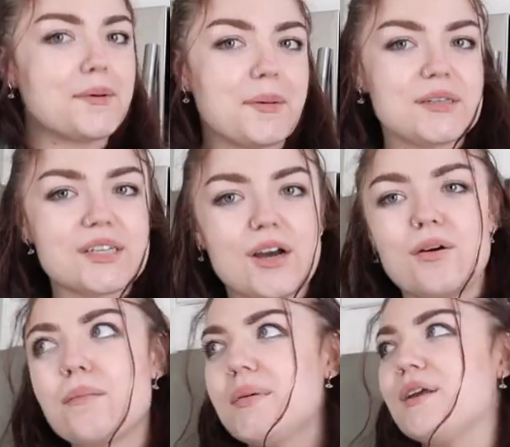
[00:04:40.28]
about to
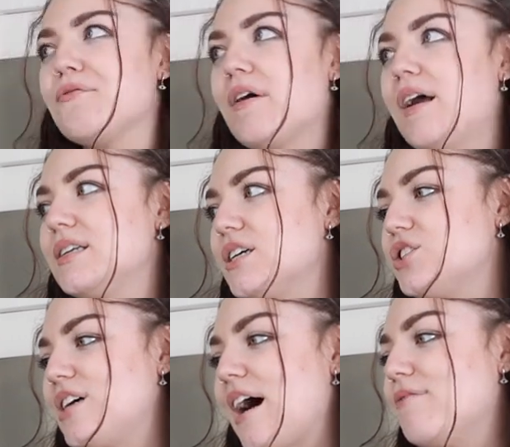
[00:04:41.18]
go meet a friend to
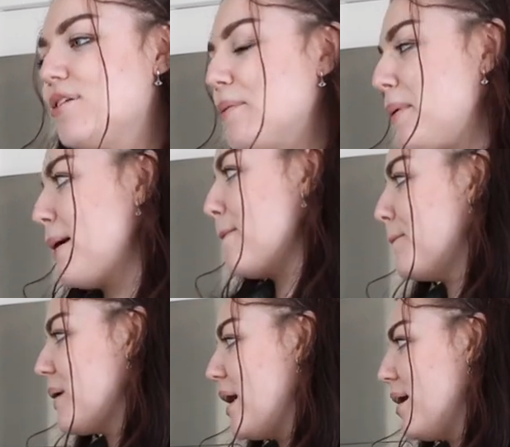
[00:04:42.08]
chat for a bit,
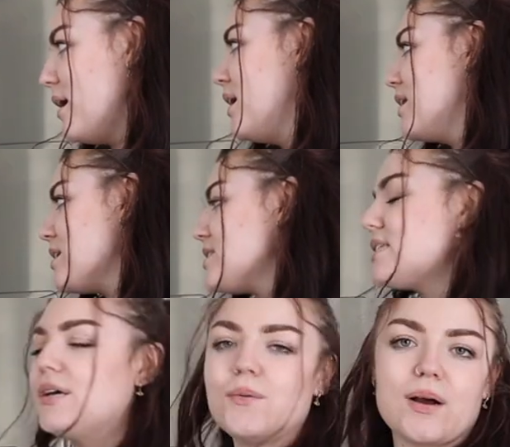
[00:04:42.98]
but let's
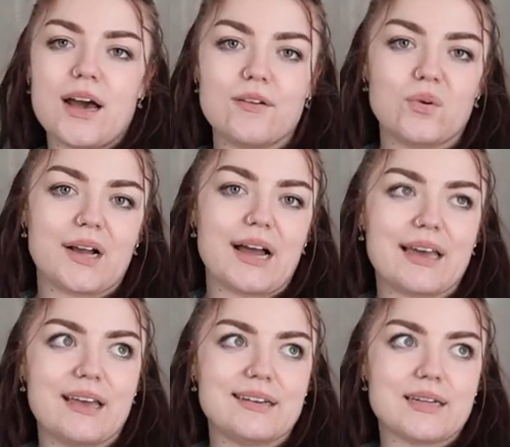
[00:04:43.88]
see what kind of work I
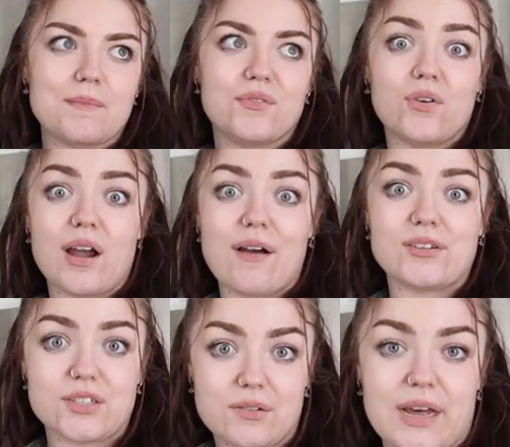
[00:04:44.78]
can get done before I have to do